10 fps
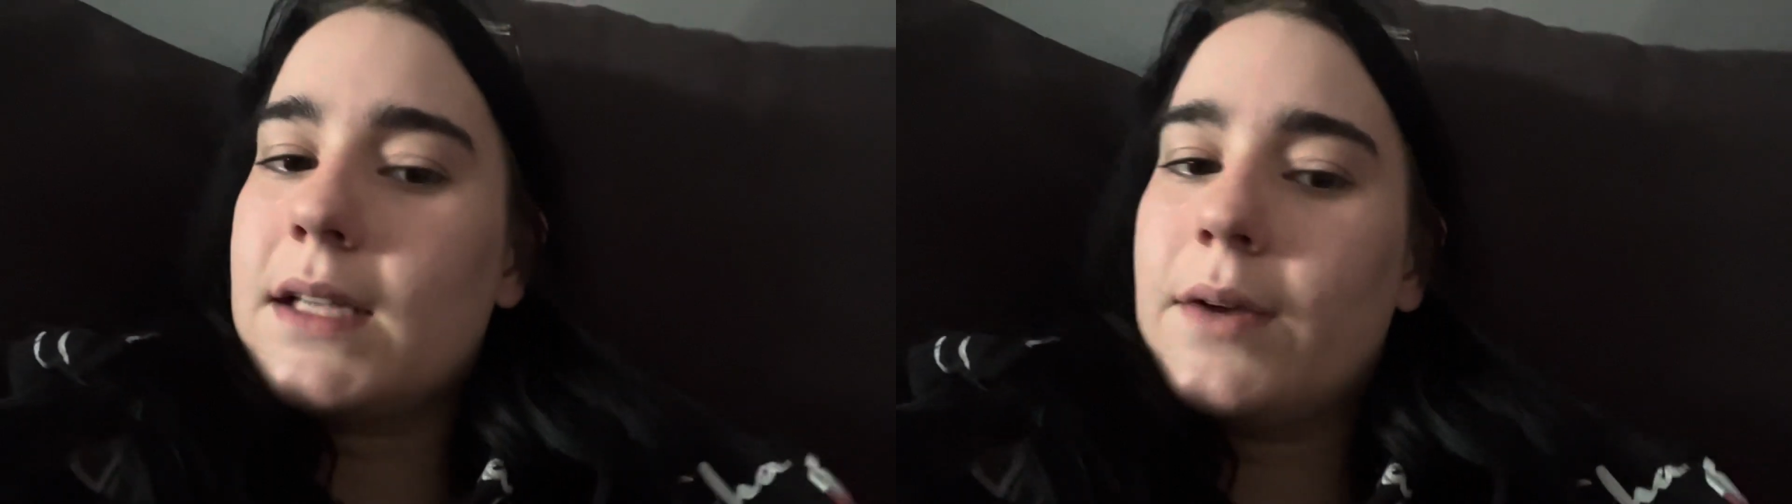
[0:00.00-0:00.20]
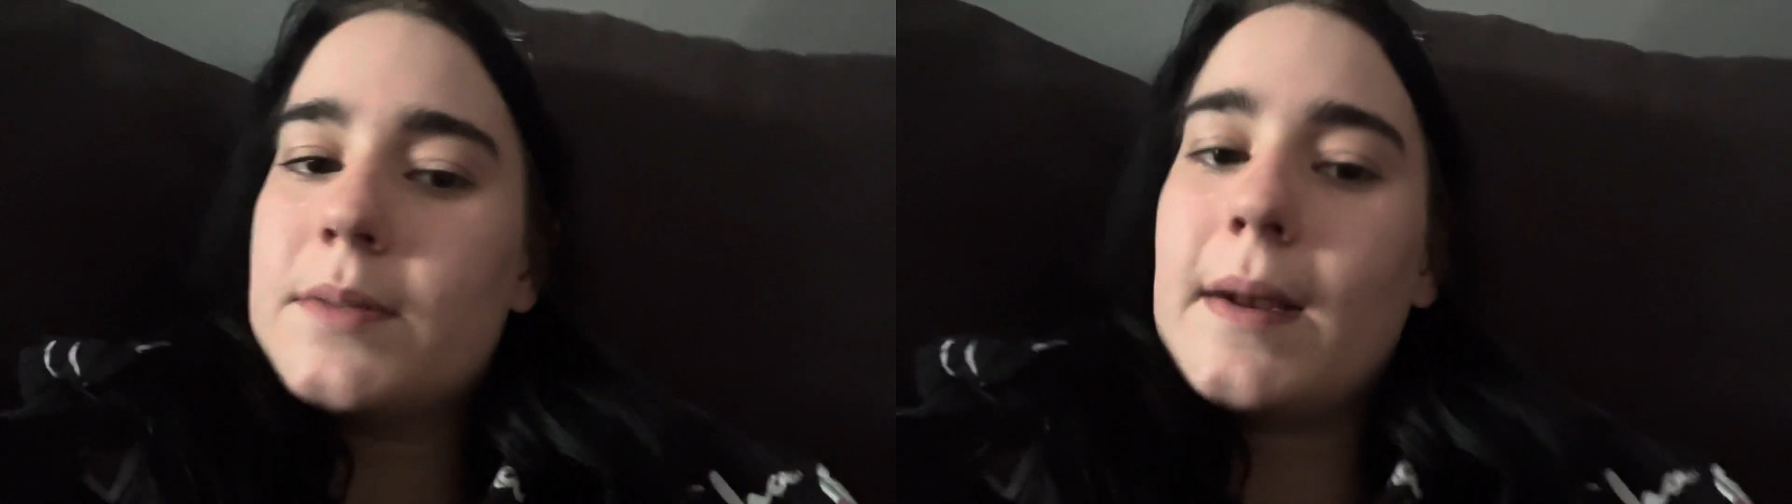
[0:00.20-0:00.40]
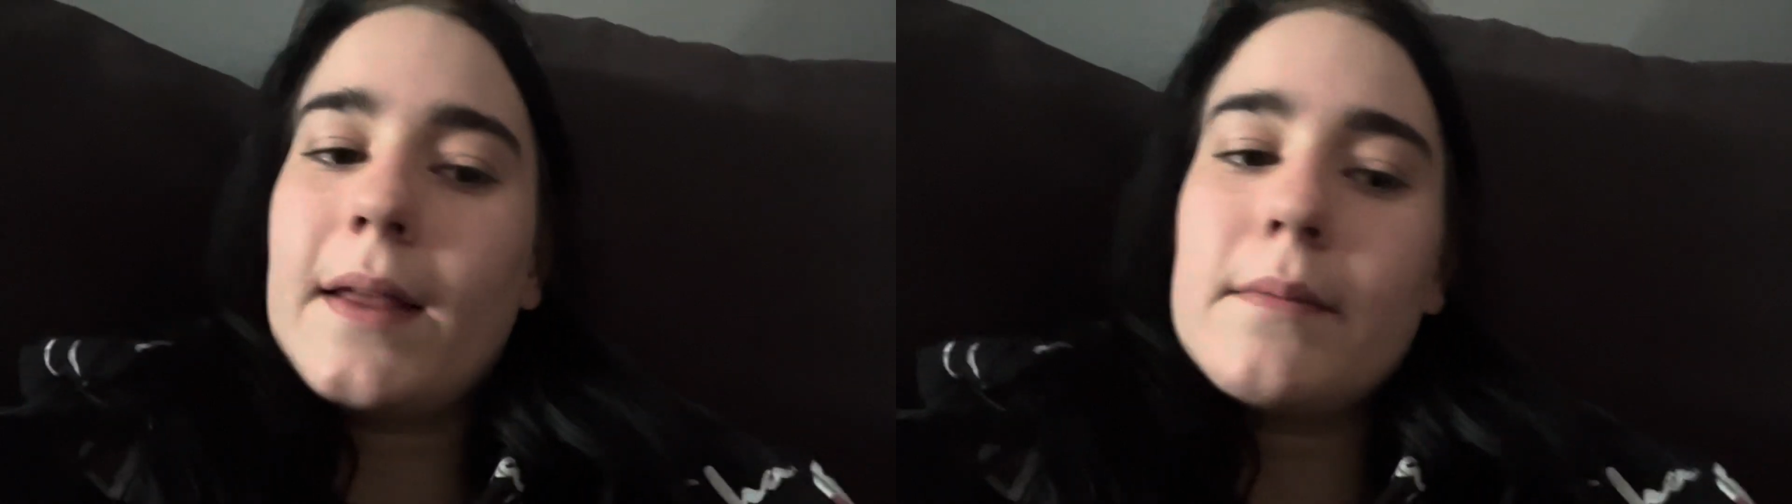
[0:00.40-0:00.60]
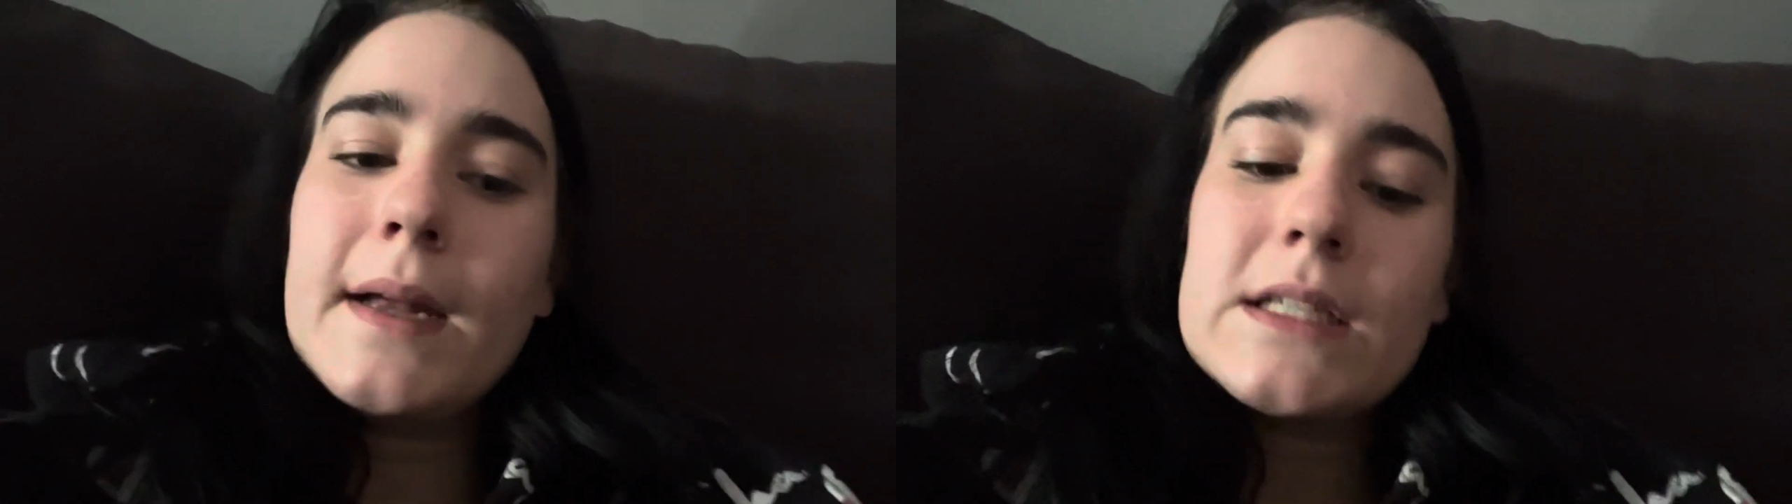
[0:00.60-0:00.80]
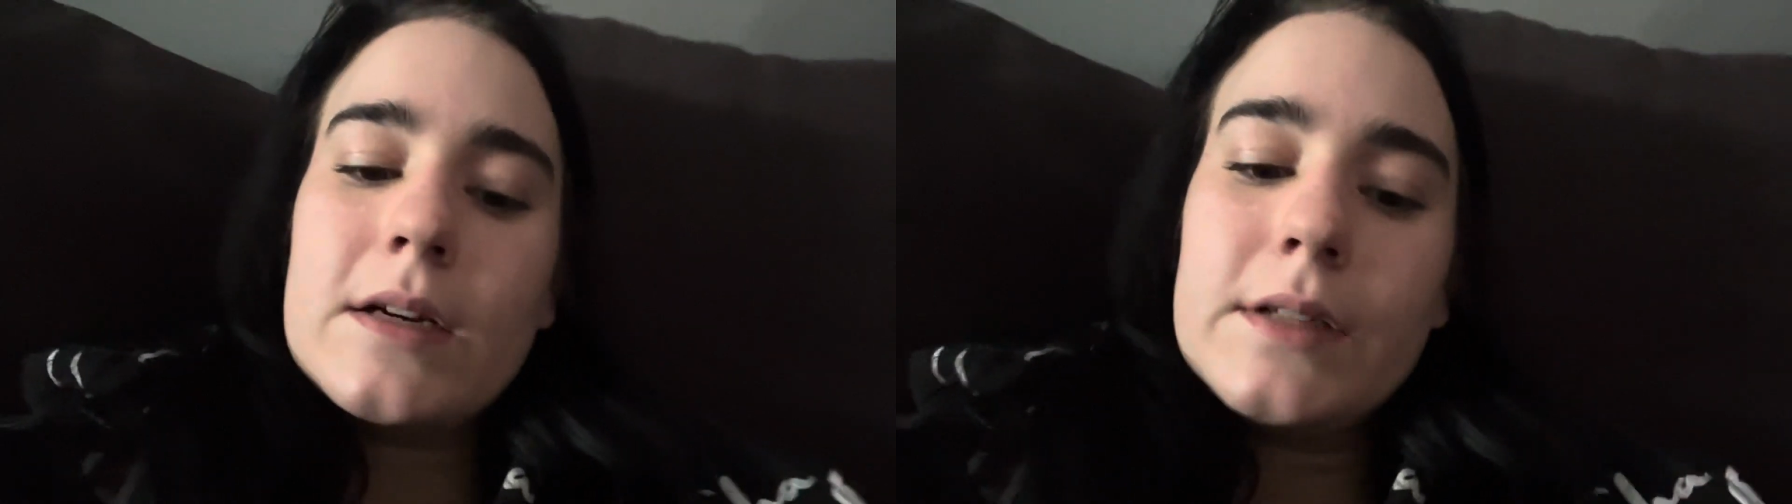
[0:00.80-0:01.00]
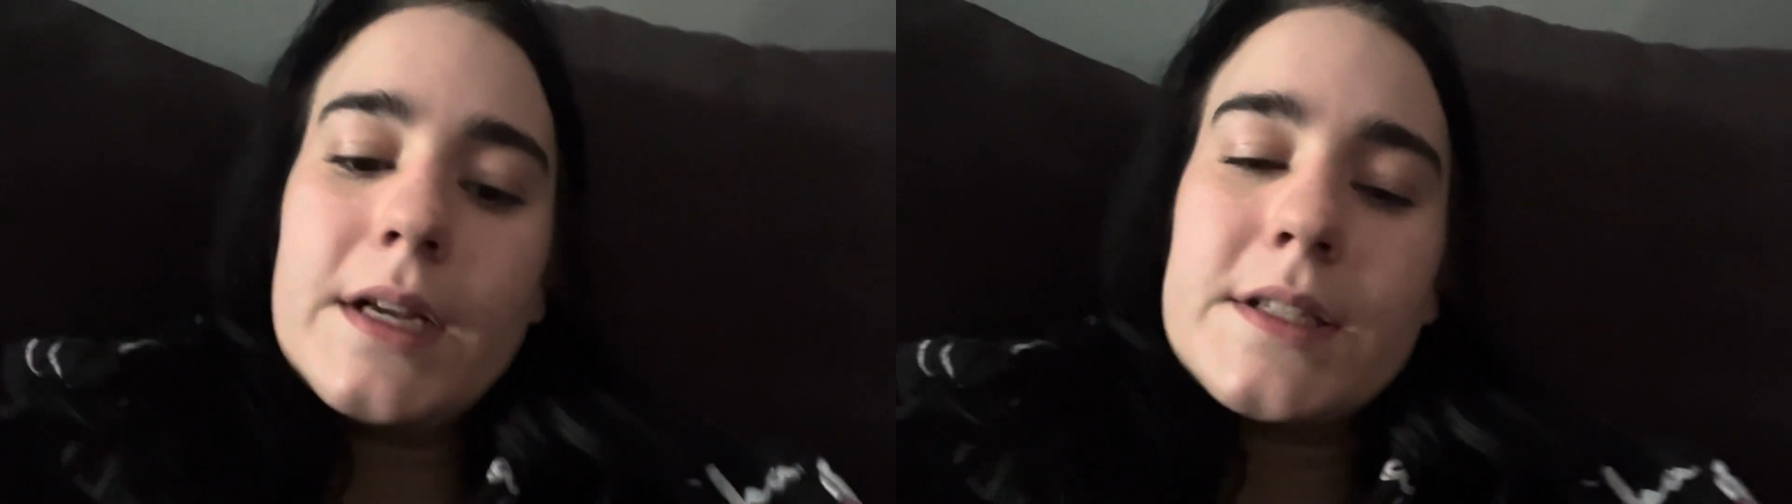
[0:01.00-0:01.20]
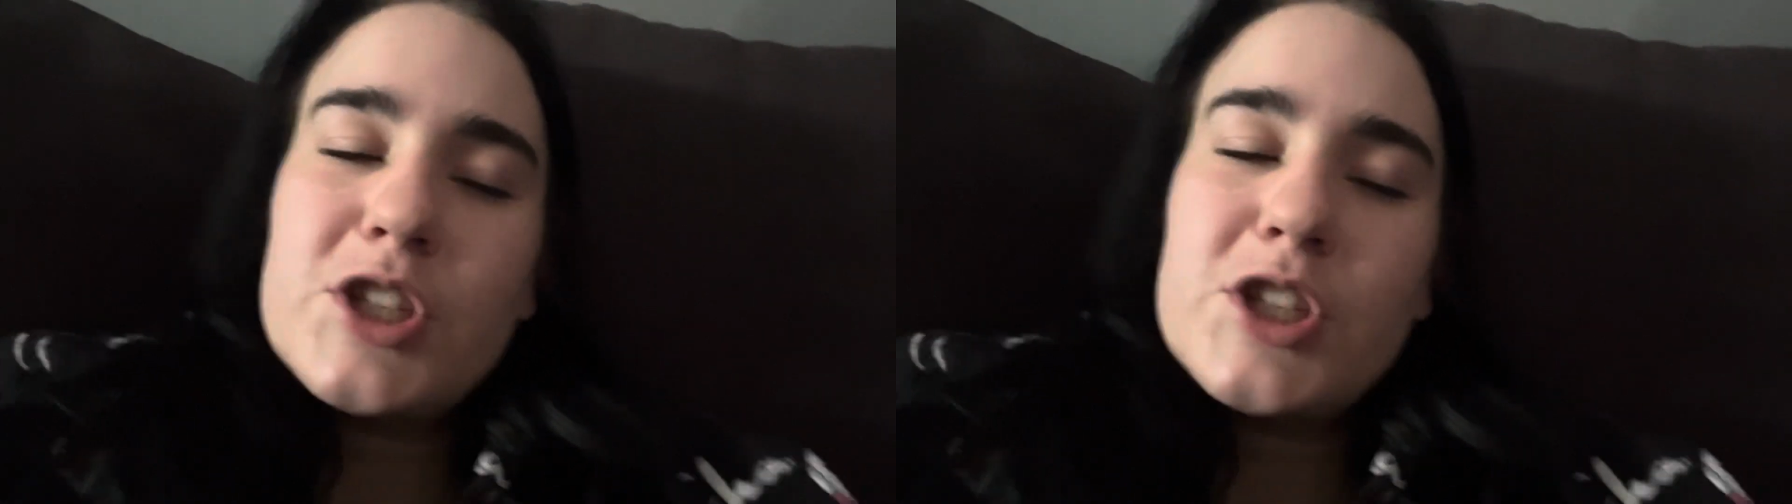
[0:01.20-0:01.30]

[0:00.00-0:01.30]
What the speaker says: It was about, like, mental illness,